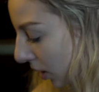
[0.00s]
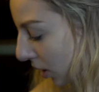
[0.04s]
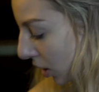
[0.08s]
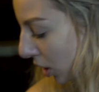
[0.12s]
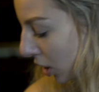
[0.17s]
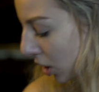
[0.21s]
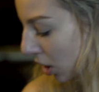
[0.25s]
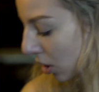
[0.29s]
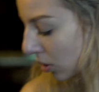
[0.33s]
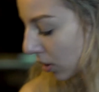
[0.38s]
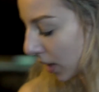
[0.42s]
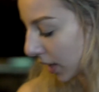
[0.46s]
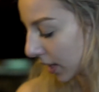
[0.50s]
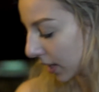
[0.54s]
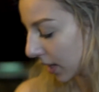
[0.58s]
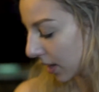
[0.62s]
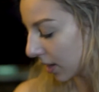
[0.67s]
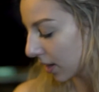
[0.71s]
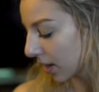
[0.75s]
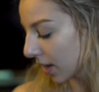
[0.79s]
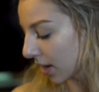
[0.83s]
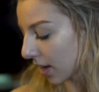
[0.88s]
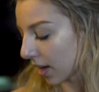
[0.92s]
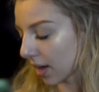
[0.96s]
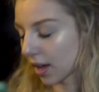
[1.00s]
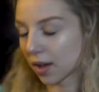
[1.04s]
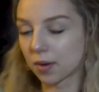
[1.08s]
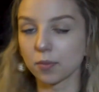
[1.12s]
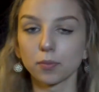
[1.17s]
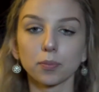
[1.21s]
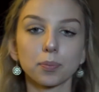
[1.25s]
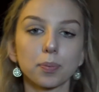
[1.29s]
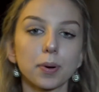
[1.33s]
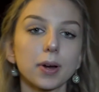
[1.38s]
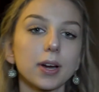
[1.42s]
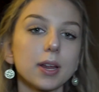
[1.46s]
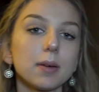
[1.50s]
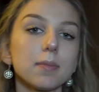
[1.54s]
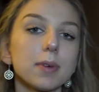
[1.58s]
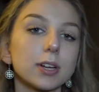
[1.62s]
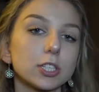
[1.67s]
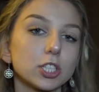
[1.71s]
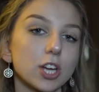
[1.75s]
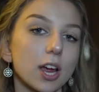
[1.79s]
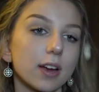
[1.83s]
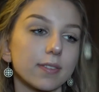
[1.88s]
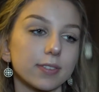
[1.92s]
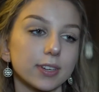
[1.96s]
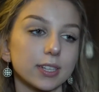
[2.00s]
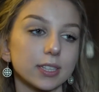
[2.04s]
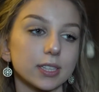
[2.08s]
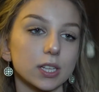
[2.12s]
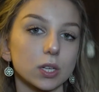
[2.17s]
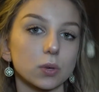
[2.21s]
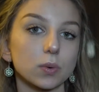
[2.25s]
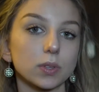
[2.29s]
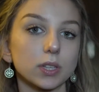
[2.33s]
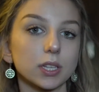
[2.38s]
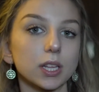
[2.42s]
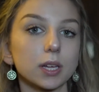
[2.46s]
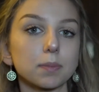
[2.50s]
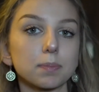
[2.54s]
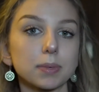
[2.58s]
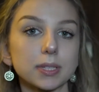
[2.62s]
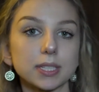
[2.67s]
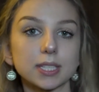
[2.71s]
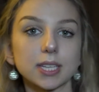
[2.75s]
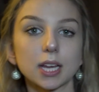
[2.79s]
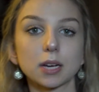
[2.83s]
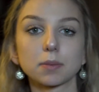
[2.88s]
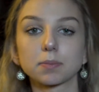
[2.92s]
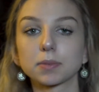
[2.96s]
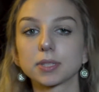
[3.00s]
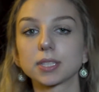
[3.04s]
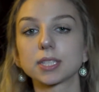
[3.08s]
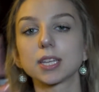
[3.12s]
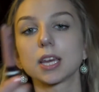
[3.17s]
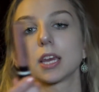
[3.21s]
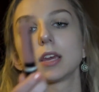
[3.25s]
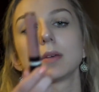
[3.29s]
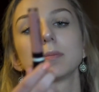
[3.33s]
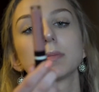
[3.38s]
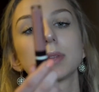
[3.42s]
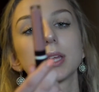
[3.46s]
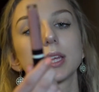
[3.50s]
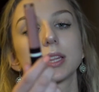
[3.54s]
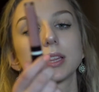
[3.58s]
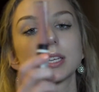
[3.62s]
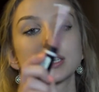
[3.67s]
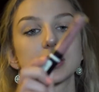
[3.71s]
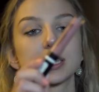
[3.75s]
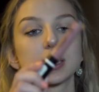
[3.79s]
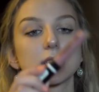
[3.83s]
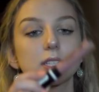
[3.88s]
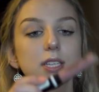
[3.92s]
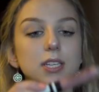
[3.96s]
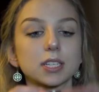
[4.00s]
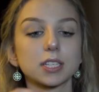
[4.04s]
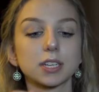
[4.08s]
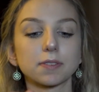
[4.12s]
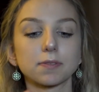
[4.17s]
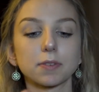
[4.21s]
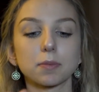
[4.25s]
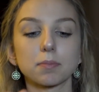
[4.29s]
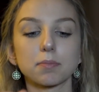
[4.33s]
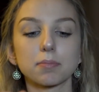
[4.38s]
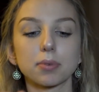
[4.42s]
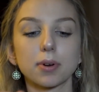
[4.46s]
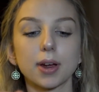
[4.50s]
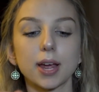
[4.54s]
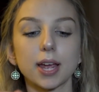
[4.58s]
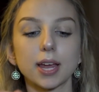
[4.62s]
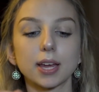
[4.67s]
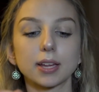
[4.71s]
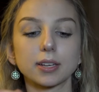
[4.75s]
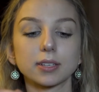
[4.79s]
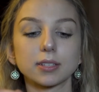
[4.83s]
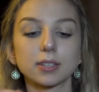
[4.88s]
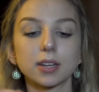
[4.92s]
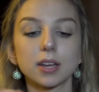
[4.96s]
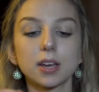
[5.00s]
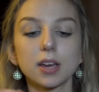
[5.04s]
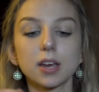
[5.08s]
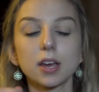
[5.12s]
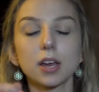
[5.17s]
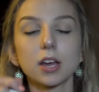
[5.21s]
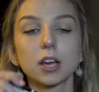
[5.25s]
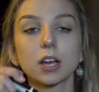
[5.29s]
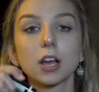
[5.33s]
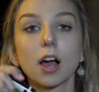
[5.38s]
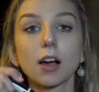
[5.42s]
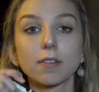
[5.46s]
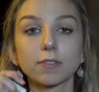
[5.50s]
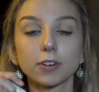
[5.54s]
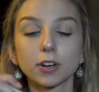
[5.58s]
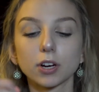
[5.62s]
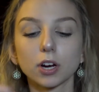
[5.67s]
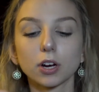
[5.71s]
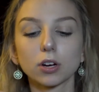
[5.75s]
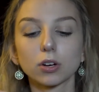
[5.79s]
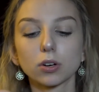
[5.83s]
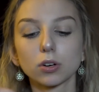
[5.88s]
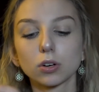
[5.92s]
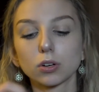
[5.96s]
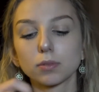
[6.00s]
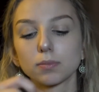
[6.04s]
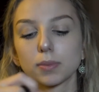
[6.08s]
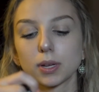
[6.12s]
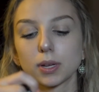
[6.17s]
you know, like pretty much every liquid lip is set up the same. Like this is a different brand, CoverGirl